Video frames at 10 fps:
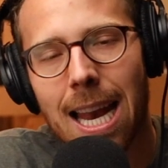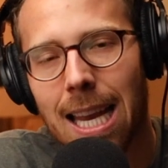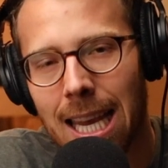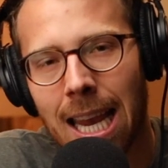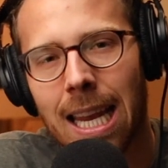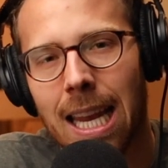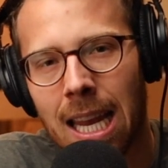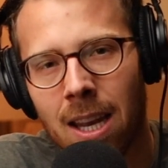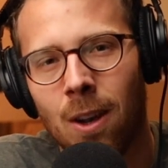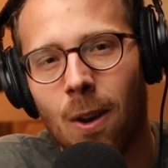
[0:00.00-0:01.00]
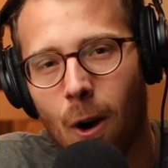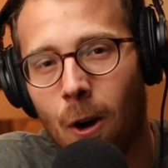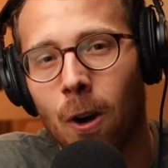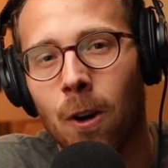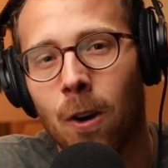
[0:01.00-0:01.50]
it get in
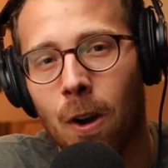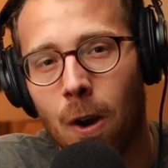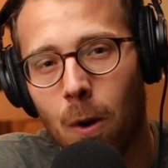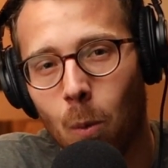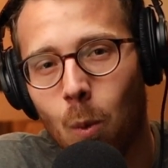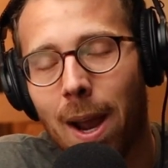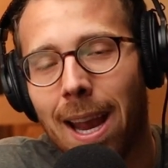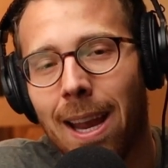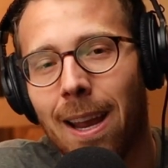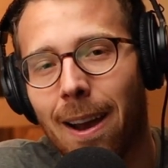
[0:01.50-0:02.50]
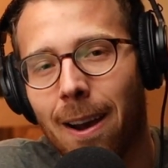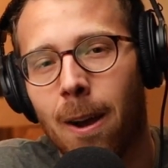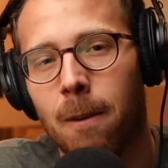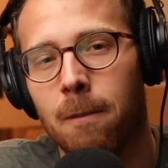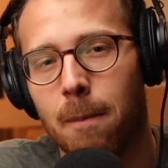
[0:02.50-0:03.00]
our way
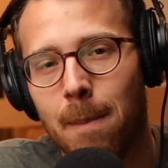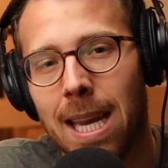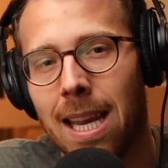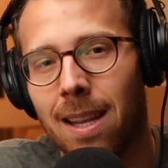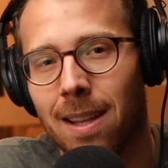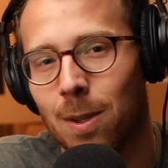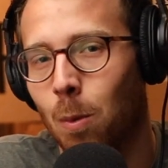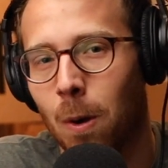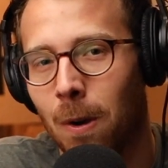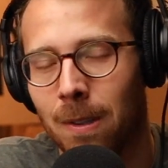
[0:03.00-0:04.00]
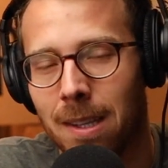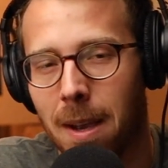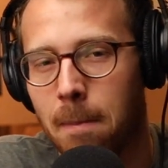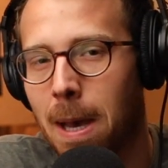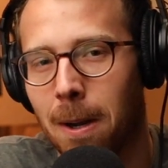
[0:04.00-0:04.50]
of making this world
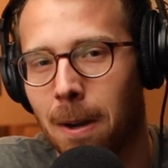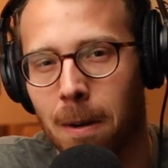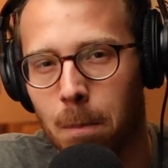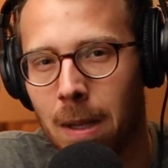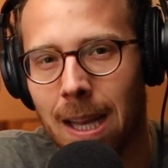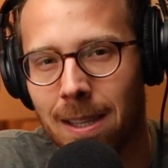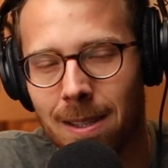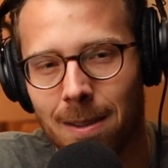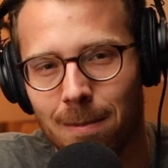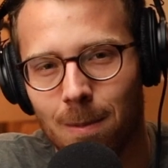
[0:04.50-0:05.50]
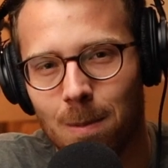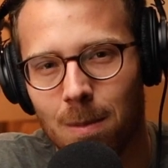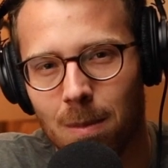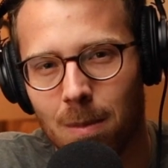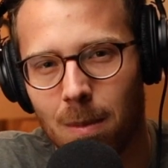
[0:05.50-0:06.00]
a better place.
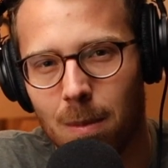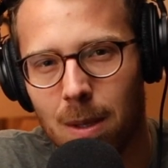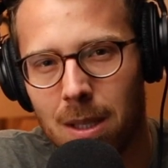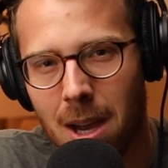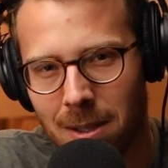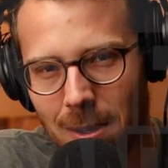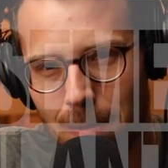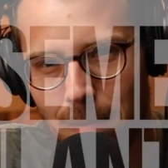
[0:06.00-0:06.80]
Talk soon.